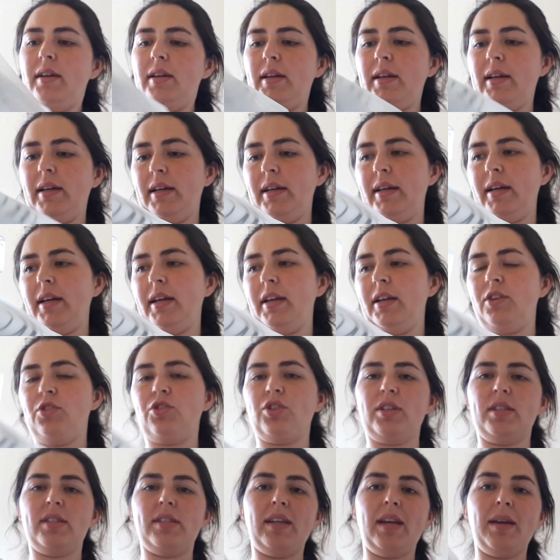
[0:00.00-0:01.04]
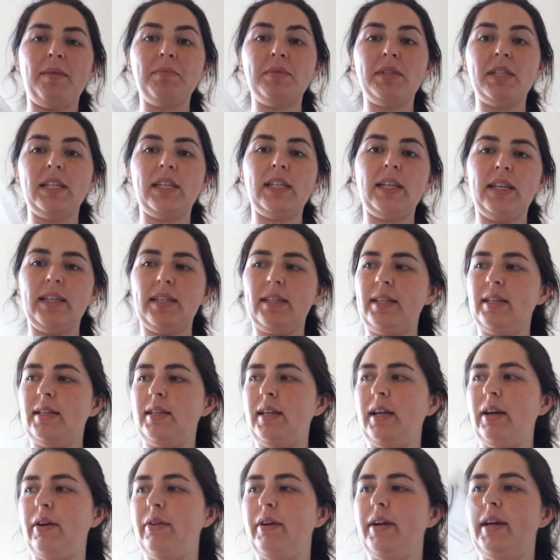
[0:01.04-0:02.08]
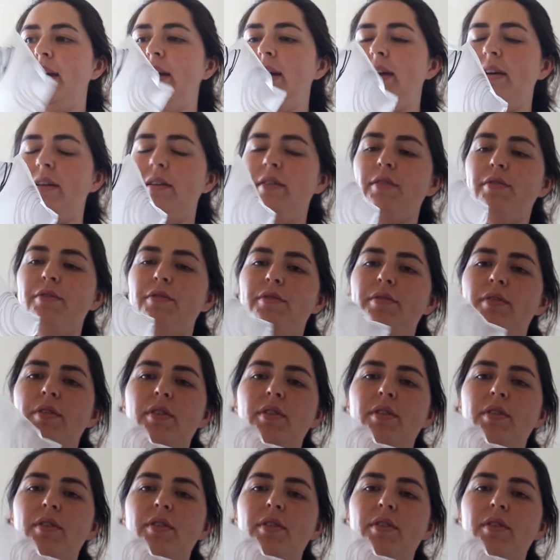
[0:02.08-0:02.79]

I just emptied it, and now I have